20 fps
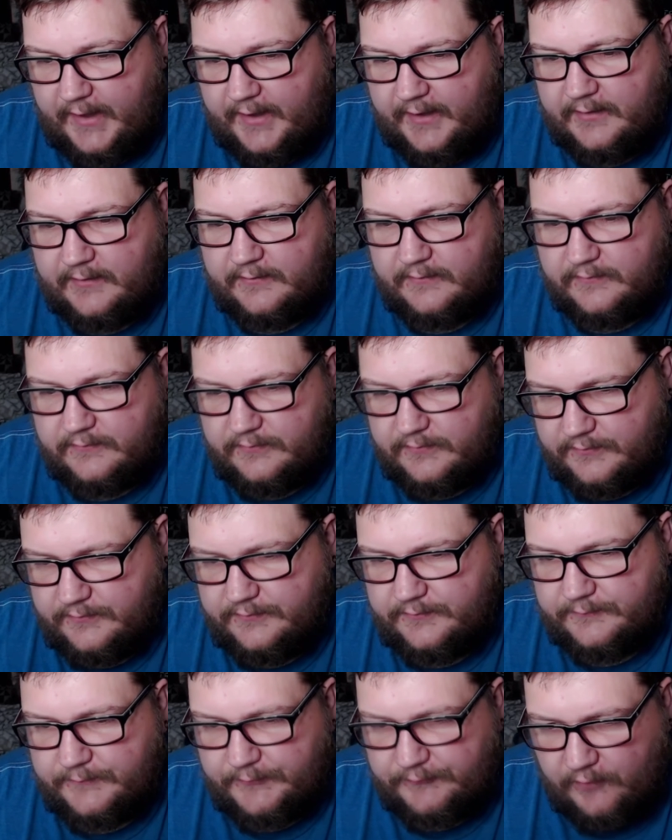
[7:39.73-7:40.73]
and
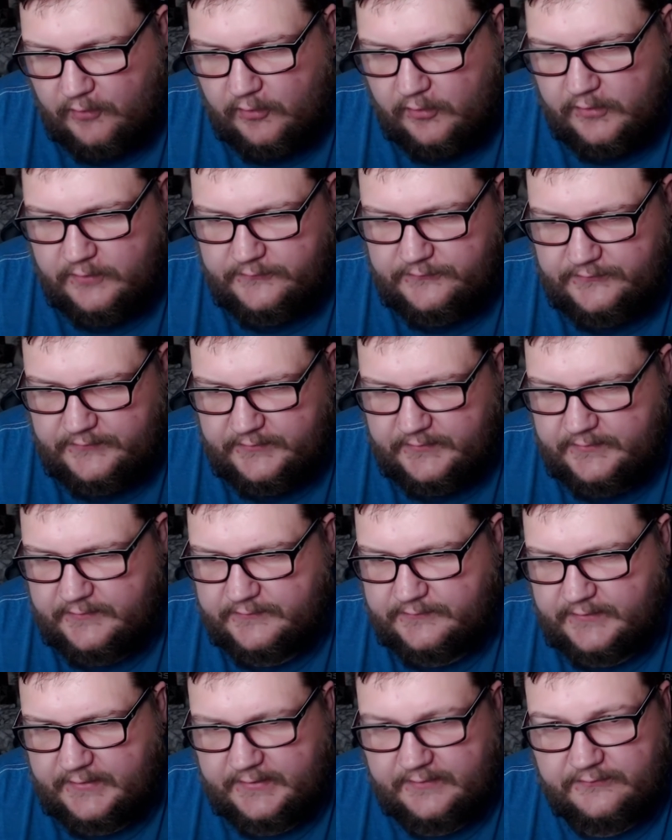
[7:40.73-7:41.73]
with
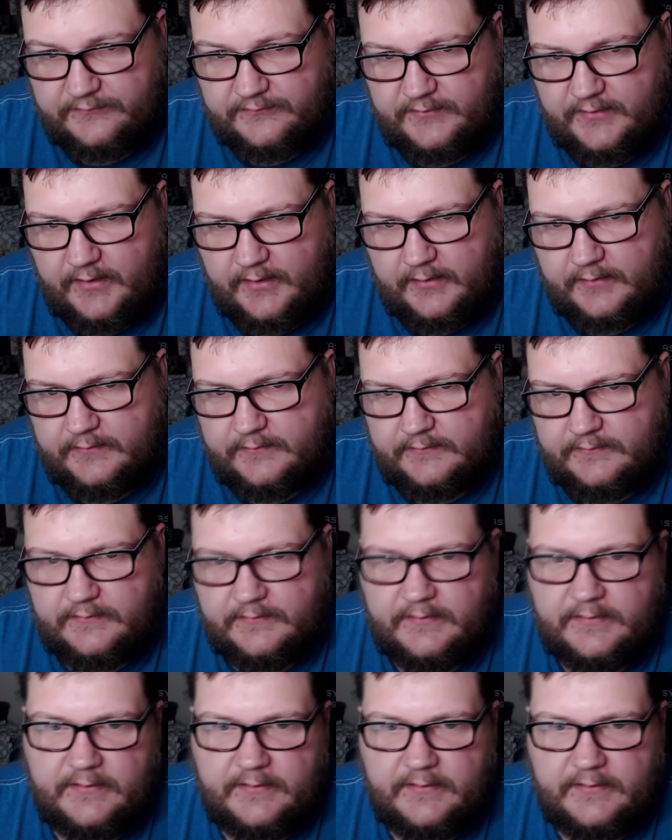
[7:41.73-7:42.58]
Arceus, like I said,